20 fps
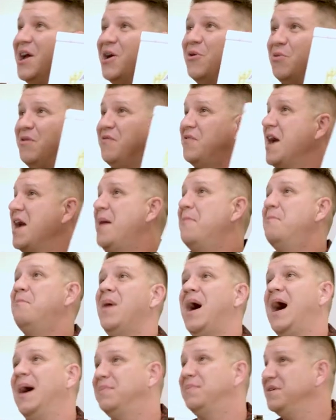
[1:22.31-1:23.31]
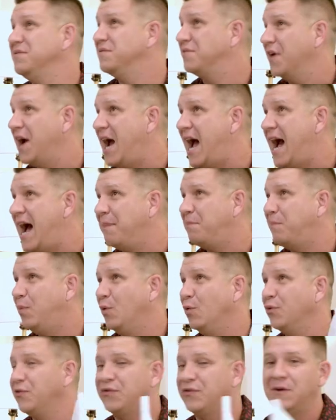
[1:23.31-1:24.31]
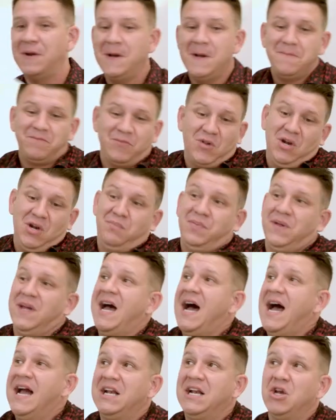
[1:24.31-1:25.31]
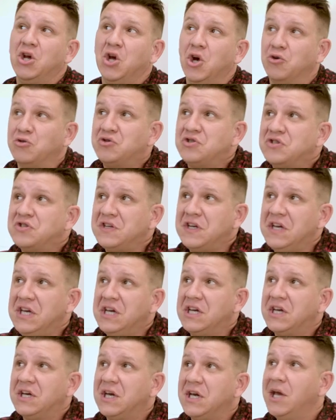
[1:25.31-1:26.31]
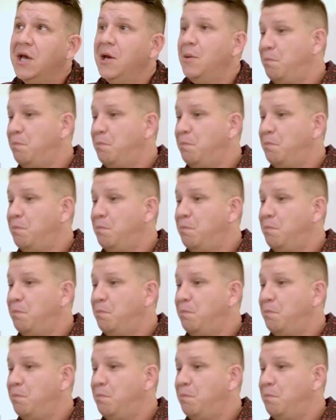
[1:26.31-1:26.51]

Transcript: We've got bobbing for apples, going to play hide and go seek,